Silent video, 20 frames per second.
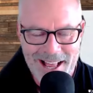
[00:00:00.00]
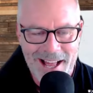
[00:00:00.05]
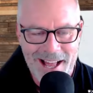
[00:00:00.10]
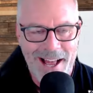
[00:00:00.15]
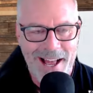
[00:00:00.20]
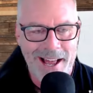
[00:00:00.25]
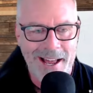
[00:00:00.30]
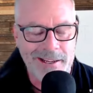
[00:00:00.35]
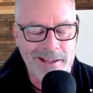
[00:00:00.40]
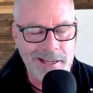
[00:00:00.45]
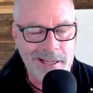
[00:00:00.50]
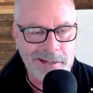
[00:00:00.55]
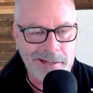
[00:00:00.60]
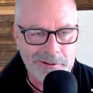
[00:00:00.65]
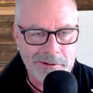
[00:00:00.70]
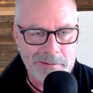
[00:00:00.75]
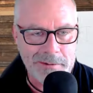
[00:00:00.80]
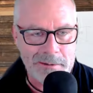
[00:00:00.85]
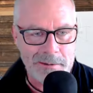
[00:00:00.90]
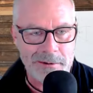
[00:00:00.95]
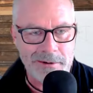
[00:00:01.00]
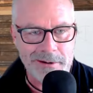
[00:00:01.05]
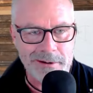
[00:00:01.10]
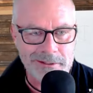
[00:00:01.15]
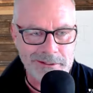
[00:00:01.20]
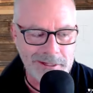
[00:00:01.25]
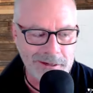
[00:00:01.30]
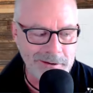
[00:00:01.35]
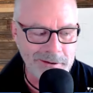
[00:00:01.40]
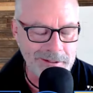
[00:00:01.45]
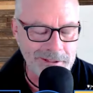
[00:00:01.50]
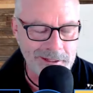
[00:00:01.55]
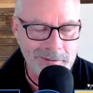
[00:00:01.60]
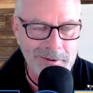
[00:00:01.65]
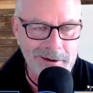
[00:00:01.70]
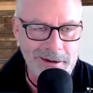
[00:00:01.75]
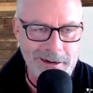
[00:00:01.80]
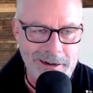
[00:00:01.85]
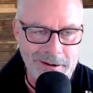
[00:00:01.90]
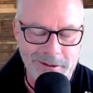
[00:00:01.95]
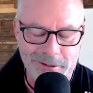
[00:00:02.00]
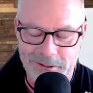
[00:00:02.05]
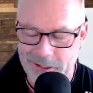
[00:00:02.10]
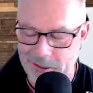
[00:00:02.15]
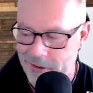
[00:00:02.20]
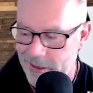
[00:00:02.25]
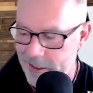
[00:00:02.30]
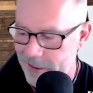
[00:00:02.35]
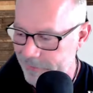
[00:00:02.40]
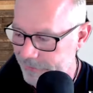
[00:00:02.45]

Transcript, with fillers: I can't remember where he's going. Somewhere in Arizona.